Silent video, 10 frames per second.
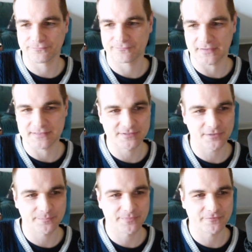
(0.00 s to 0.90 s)

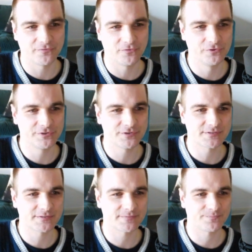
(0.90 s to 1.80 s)

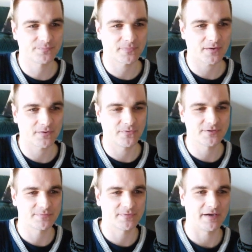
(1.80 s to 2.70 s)
subfolders.
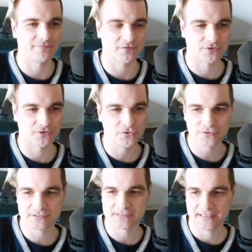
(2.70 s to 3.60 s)
Once we have the
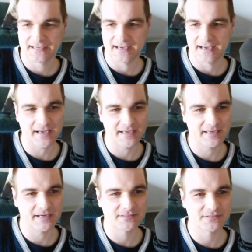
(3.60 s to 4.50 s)
closed
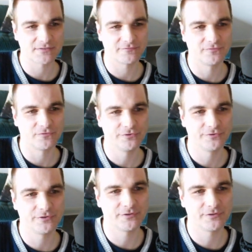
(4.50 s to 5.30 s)
hi-hats folder,